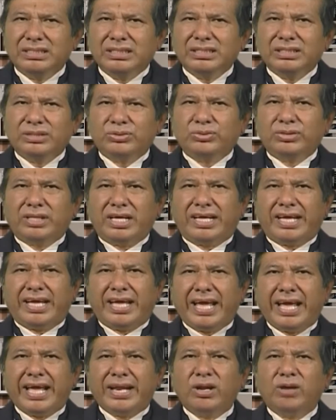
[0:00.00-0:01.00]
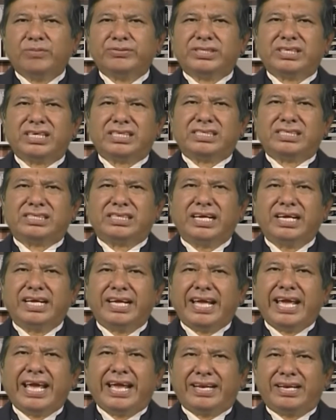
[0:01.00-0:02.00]
to the hand of such
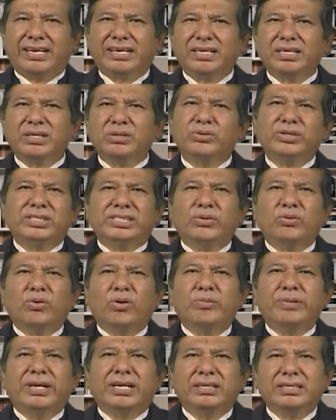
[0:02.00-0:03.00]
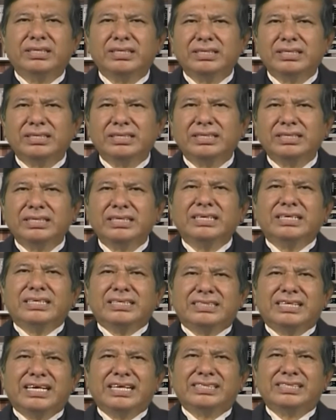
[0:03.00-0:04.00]
head who is a woman.
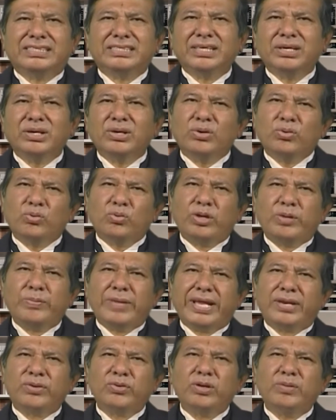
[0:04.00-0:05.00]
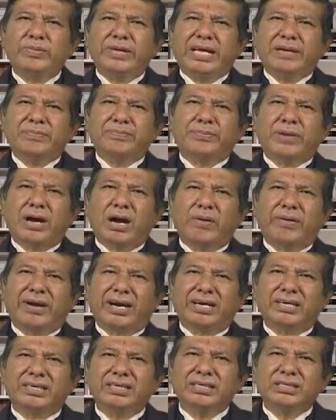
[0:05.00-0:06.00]
Thus, women will be
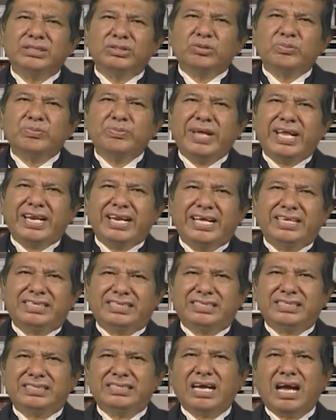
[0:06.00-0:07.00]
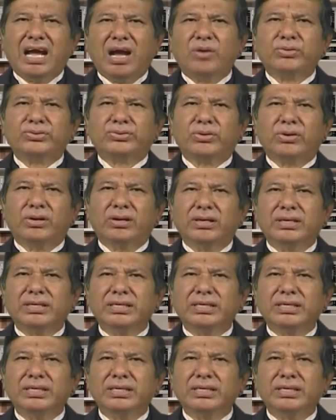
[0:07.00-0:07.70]
empowered to manage the household